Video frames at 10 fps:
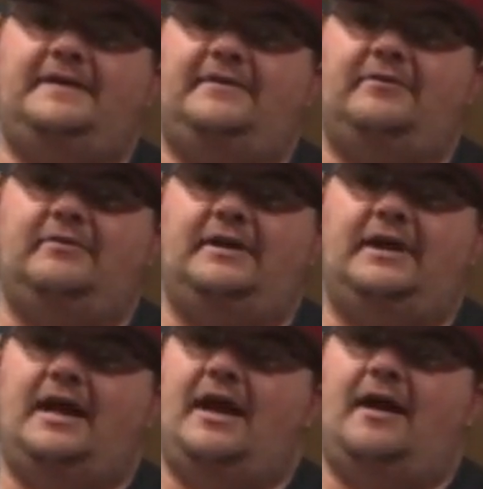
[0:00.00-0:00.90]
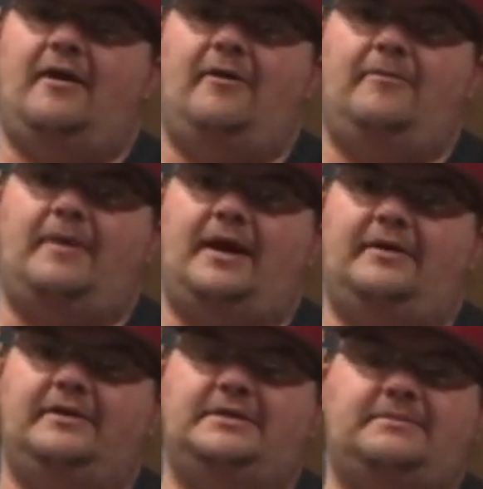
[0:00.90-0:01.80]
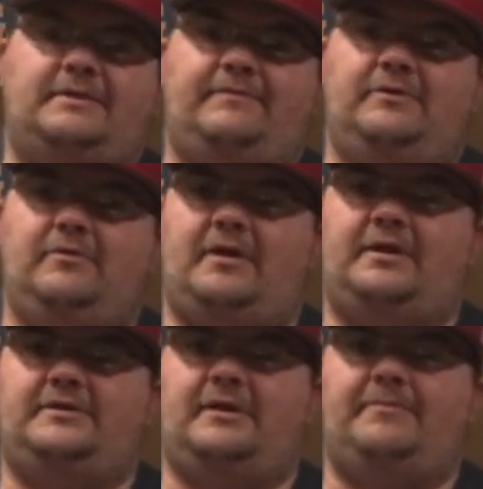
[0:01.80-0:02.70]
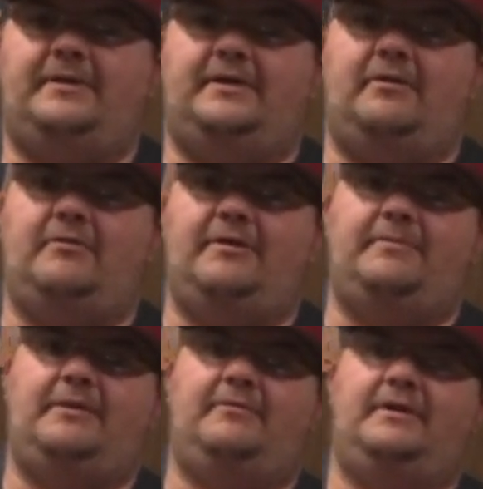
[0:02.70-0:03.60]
to do it. Oh my goodness. If you want to jump in there with me,